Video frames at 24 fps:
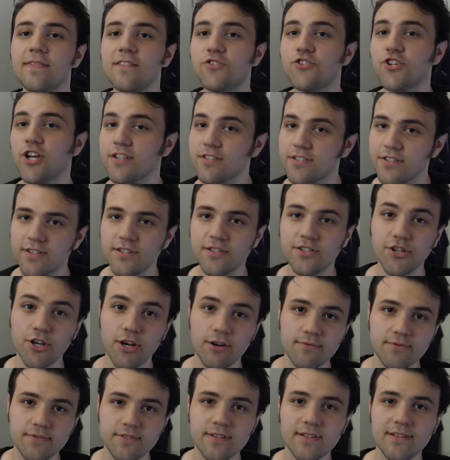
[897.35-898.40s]
Jessica
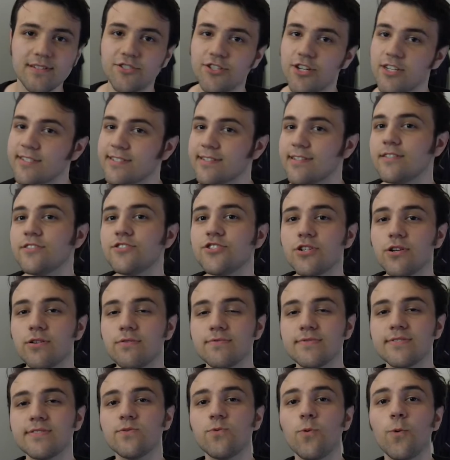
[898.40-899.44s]
Jones. Jessica
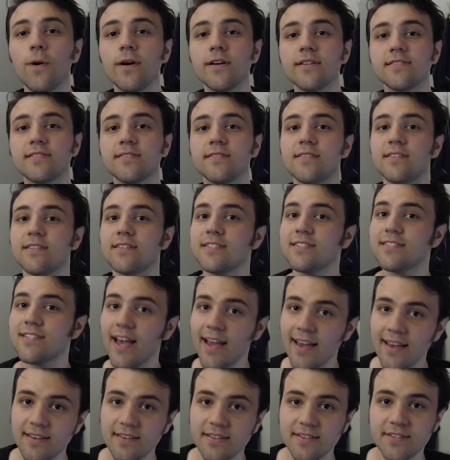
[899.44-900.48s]
Jones was the
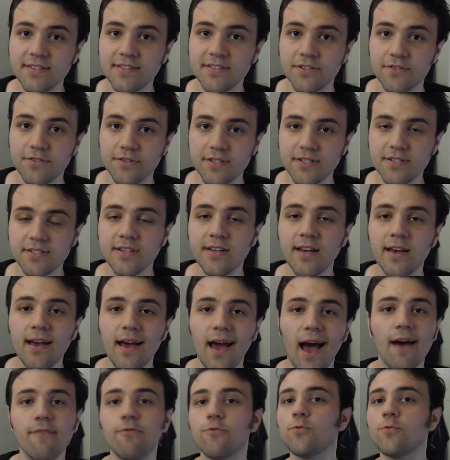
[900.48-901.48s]
second series ever